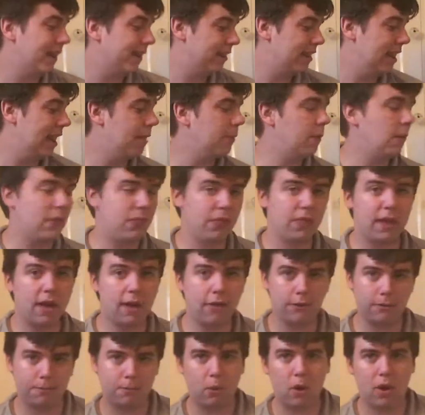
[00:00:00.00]
I said with the
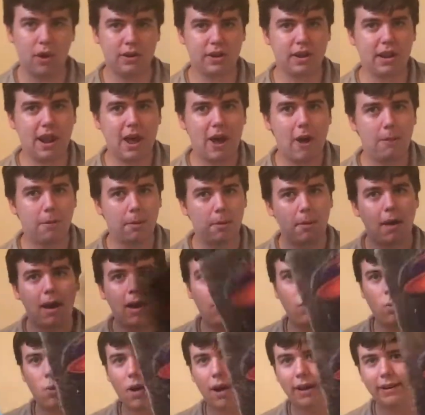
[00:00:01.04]
other Boston album,
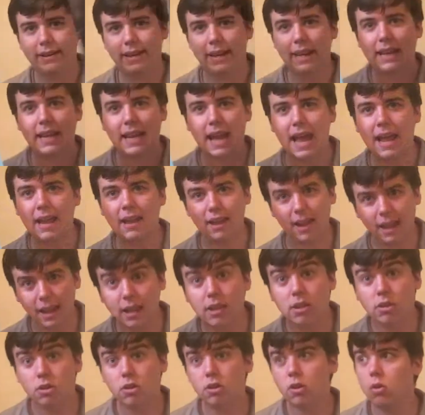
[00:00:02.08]
I want to get
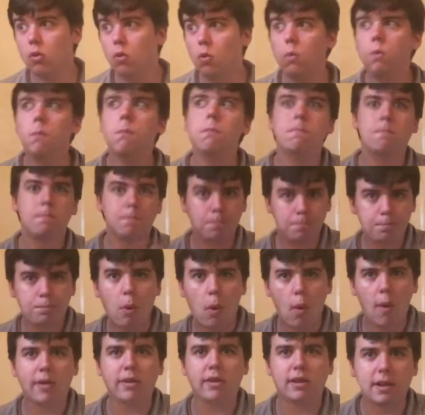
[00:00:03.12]
into
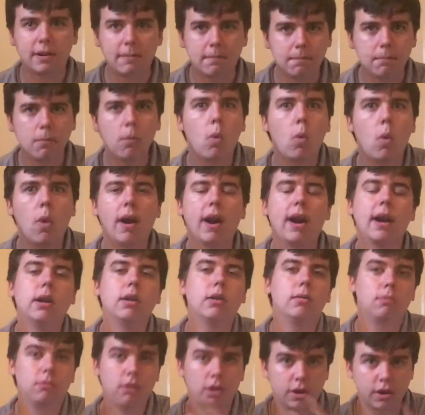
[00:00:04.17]
Boston more
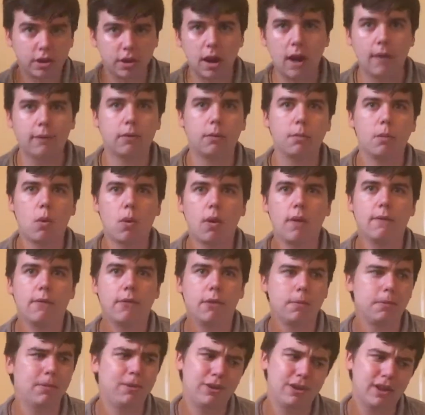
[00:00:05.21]
and discover more of
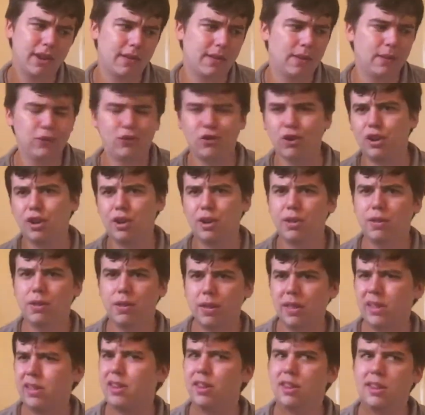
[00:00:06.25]
their music than just
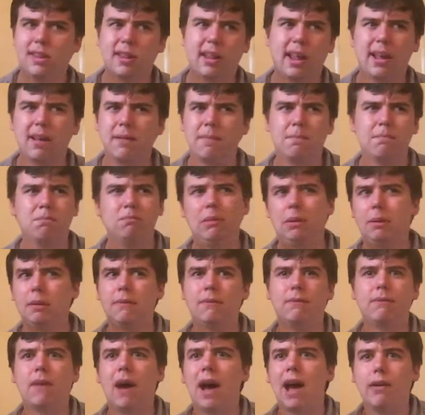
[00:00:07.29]
the like maybe
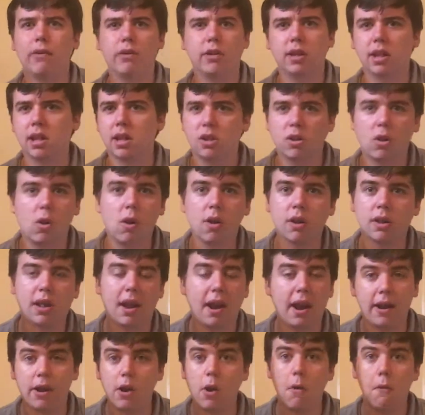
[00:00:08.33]
5 or 6 songs
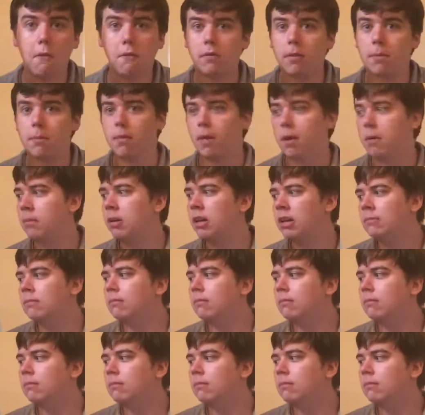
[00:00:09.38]
that I know from them.